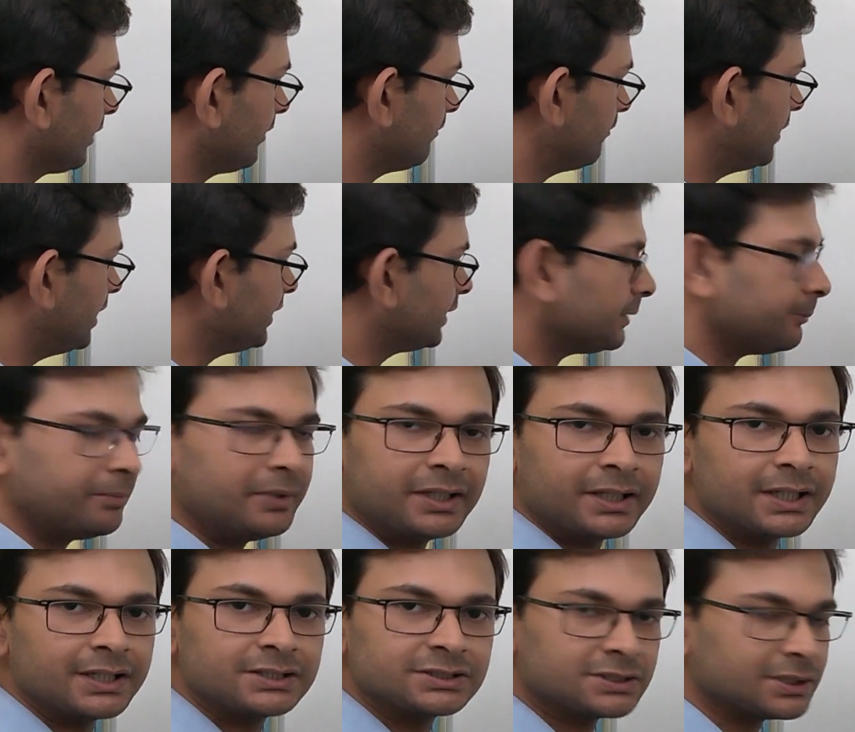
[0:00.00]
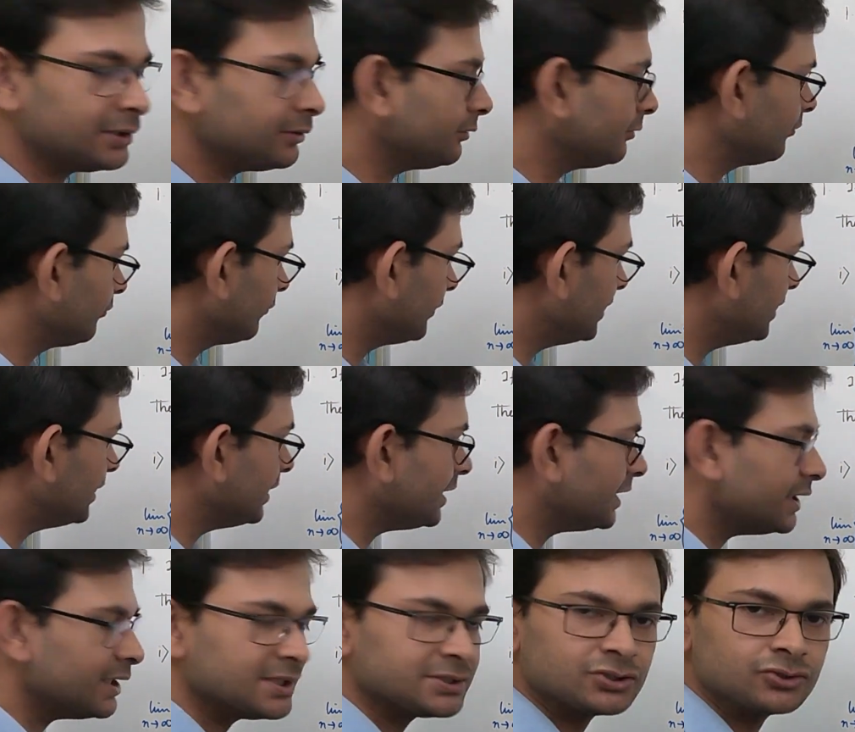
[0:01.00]
multiplication will lead
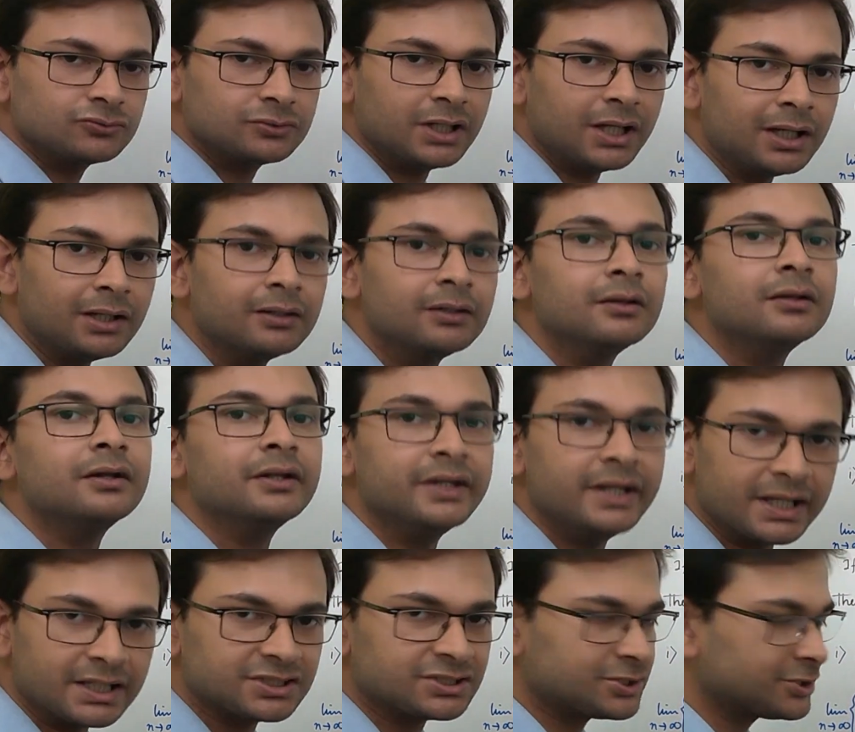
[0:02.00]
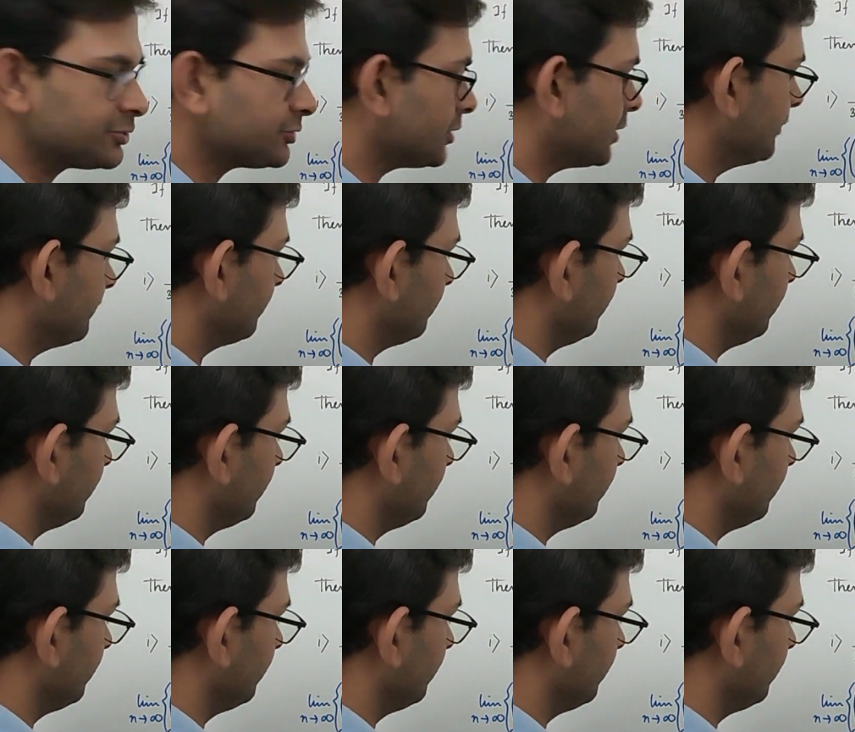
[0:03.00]
us to the next term.